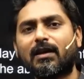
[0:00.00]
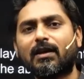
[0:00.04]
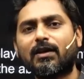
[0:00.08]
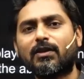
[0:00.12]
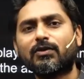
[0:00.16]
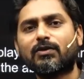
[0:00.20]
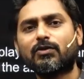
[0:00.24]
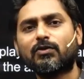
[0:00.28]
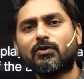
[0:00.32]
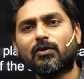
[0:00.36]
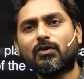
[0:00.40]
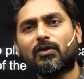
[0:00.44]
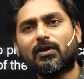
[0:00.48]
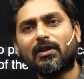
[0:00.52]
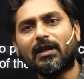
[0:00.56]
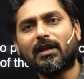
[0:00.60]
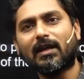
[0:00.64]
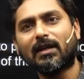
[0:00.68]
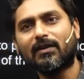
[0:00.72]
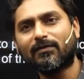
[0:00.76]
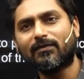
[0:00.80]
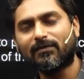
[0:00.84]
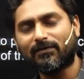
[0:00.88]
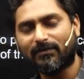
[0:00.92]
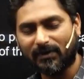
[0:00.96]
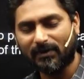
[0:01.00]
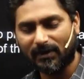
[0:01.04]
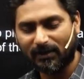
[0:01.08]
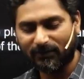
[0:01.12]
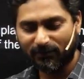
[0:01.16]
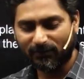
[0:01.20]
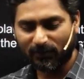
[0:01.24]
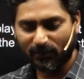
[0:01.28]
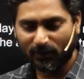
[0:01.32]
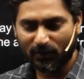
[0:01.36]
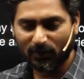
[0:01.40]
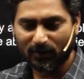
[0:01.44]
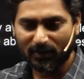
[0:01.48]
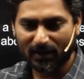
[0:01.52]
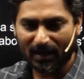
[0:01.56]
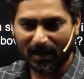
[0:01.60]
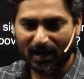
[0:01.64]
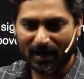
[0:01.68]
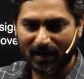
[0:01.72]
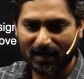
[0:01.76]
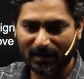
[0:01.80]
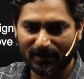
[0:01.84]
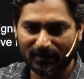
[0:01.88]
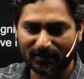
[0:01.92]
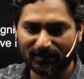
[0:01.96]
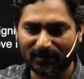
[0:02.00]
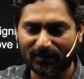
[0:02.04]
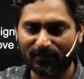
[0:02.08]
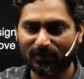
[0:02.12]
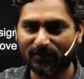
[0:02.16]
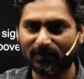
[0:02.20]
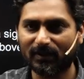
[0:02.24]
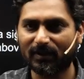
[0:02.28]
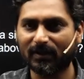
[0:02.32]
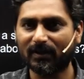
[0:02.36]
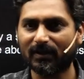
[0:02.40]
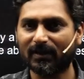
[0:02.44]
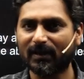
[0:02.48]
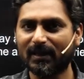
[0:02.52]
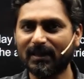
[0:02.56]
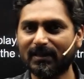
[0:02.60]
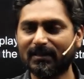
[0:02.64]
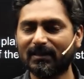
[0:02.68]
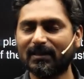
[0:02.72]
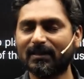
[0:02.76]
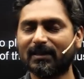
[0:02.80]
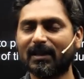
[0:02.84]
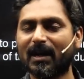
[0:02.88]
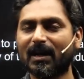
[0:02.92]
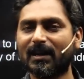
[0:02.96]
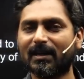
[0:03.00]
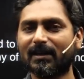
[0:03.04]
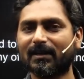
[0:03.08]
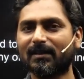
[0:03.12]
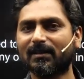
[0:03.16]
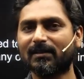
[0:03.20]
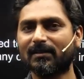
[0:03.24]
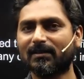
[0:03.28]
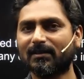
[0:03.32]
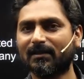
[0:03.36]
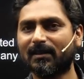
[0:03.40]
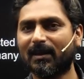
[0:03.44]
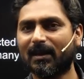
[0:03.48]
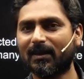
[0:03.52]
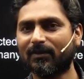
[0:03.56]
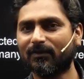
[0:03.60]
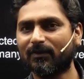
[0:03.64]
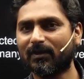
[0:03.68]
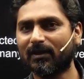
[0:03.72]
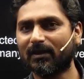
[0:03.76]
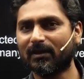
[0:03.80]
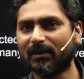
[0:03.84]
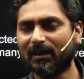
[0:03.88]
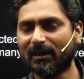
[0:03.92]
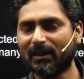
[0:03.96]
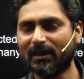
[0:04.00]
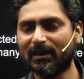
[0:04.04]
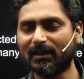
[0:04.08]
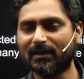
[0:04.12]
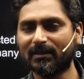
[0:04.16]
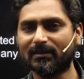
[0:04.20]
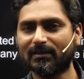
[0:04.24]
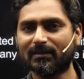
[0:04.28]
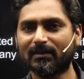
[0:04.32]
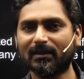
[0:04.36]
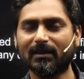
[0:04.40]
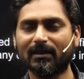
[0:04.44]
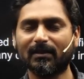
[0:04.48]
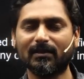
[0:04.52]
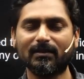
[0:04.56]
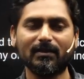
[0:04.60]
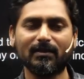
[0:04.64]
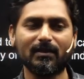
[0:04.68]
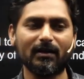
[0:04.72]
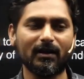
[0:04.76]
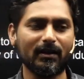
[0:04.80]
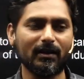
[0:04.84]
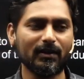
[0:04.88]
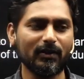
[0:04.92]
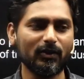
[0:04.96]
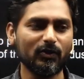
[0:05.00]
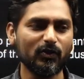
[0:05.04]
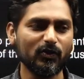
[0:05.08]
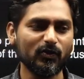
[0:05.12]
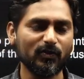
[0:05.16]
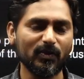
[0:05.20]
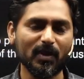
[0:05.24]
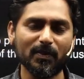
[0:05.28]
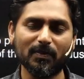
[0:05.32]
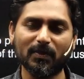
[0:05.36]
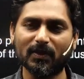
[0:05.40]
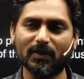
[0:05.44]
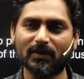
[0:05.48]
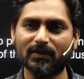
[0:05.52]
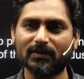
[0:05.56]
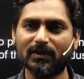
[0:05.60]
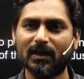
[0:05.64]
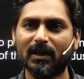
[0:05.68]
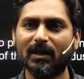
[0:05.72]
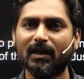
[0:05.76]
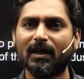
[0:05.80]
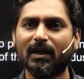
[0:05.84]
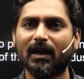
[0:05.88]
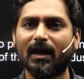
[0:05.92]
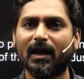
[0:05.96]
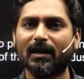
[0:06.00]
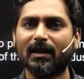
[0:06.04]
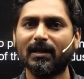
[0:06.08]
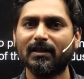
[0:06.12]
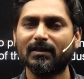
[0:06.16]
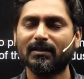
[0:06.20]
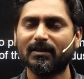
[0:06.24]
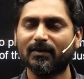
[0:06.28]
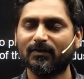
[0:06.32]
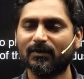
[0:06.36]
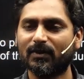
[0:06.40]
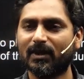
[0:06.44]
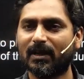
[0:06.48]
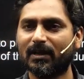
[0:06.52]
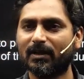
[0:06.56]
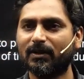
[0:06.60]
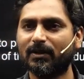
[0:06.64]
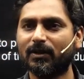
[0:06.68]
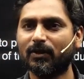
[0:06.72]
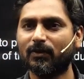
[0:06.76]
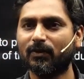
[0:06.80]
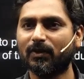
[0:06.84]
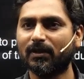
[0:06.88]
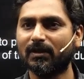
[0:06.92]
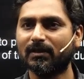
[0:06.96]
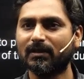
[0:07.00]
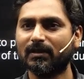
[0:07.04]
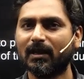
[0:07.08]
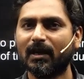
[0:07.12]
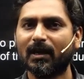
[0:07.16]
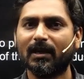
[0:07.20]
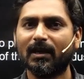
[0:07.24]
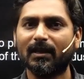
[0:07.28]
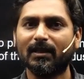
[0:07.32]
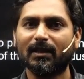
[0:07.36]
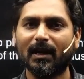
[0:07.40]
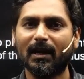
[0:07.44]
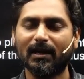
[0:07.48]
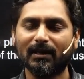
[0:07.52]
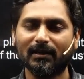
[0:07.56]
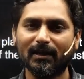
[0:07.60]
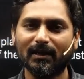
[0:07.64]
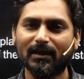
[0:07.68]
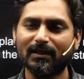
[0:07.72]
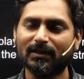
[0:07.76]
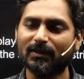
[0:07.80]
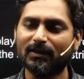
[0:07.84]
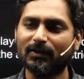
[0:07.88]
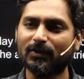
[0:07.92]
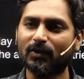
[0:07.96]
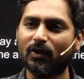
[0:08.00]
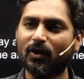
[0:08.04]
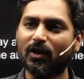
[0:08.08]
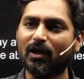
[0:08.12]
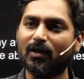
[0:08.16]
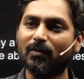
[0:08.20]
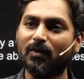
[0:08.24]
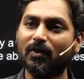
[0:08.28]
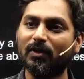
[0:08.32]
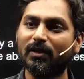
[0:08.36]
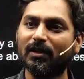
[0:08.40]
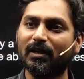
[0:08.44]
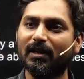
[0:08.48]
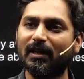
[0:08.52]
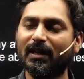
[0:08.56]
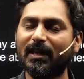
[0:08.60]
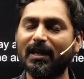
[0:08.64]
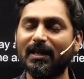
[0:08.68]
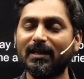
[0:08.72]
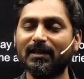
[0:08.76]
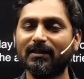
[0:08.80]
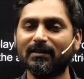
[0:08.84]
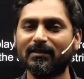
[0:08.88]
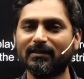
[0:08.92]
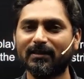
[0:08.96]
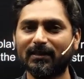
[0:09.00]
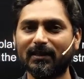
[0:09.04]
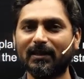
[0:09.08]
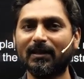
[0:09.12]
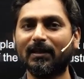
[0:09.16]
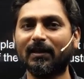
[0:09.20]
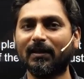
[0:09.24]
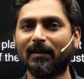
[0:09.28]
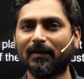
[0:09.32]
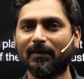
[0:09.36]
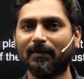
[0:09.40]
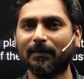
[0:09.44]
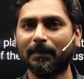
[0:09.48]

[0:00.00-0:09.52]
So in, if you look at some of the recent articles that were released in uh, newspapers and in some of the editorials, that there is a talk about green steel.